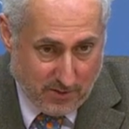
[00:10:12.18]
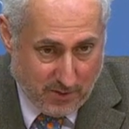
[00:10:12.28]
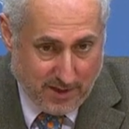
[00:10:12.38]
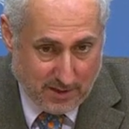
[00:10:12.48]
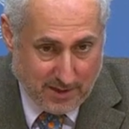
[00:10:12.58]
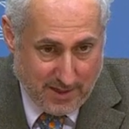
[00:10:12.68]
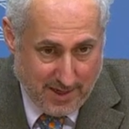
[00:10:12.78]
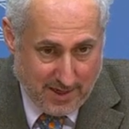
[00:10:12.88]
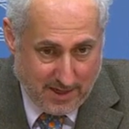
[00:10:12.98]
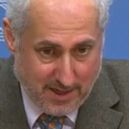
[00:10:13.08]
frankly,
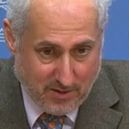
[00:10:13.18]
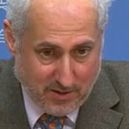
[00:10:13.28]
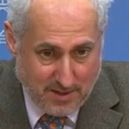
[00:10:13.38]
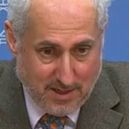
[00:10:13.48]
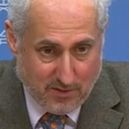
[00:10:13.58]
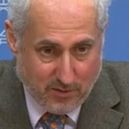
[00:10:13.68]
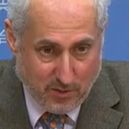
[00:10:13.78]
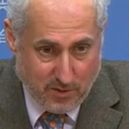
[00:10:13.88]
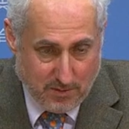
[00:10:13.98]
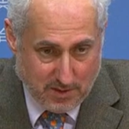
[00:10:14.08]
and, and, the need
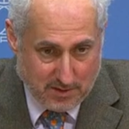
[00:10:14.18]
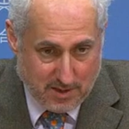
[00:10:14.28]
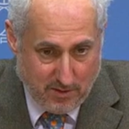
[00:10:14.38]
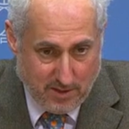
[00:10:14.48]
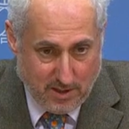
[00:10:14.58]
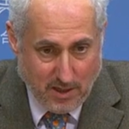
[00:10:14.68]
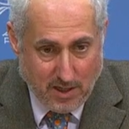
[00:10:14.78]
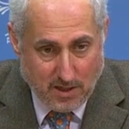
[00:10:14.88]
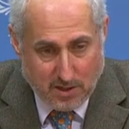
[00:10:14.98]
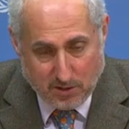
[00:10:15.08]
for the military
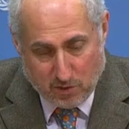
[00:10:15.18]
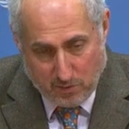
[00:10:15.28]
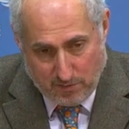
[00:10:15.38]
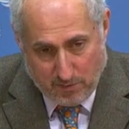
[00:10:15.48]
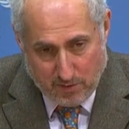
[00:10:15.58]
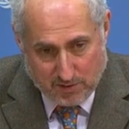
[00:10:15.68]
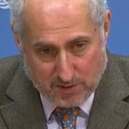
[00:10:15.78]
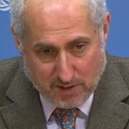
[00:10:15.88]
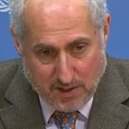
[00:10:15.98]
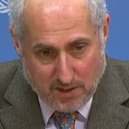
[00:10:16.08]
uh, to
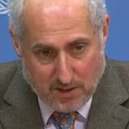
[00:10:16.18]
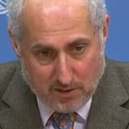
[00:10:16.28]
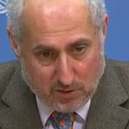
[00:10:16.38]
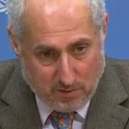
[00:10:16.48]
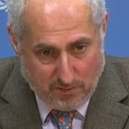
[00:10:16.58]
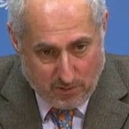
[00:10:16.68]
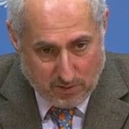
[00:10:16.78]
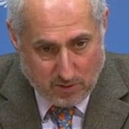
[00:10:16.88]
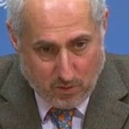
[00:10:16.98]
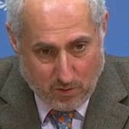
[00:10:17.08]
reverse uh, to
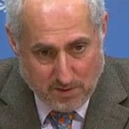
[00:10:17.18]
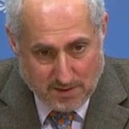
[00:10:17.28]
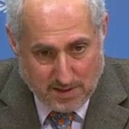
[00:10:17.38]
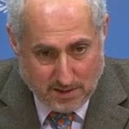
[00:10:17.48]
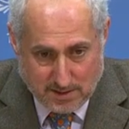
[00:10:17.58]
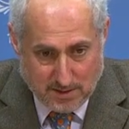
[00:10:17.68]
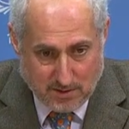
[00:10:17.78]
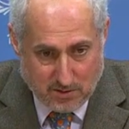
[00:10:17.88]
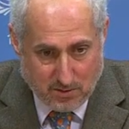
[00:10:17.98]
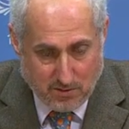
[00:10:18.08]
reverse course and
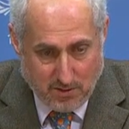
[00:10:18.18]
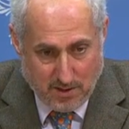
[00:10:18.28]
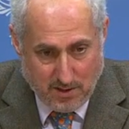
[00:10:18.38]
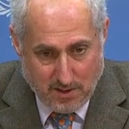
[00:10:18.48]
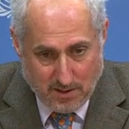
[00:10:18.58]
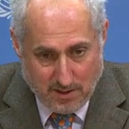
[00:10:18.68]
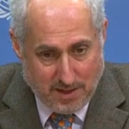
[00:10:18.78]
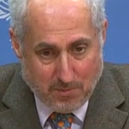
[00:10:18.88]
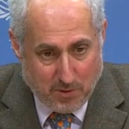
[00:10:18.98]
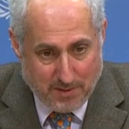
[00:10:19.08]
listen to the
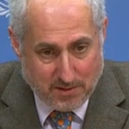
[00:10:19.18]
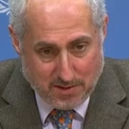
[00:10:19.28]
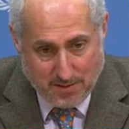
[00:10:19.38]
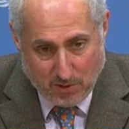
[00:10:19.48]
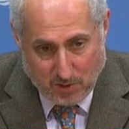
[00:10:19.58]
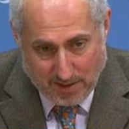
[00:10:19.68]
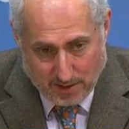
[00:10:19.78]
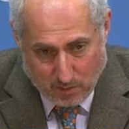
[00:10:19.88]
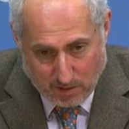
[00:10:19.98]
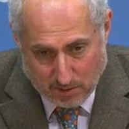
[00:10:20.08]
and implement the
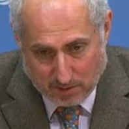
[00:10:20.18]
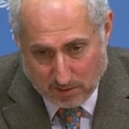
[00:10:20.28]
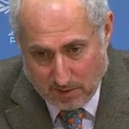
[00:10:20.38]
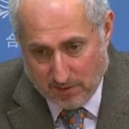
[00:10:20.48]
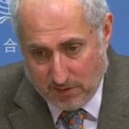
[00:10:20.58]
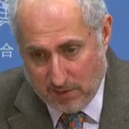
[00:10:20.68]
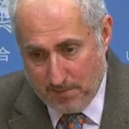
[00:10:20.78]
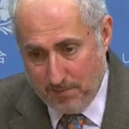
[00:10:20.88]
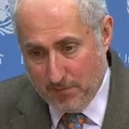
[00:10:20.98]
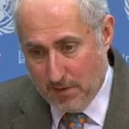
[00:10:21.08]
democratic will of the
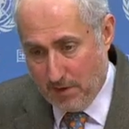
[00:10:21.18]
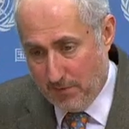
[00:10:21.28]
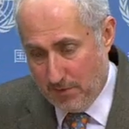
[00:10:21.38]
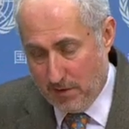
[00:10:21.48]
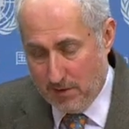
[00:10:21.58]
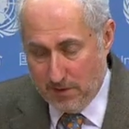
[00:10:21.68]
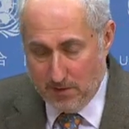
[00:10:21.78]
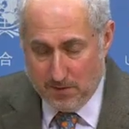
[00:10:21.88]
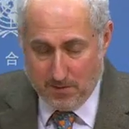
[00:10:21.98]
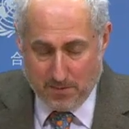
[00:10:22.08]
of the
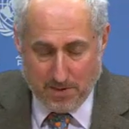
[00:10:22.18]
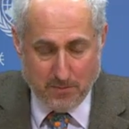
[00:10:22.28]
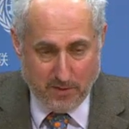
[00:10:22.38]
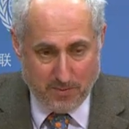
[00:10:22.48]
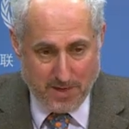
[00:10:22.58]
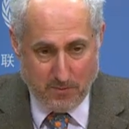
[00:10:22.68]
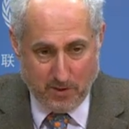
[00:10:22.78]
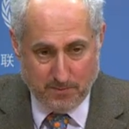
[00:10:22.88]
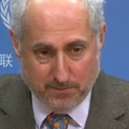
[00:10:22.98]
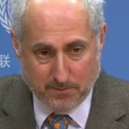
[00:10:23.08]
people of
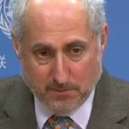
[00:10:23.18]
Myanmar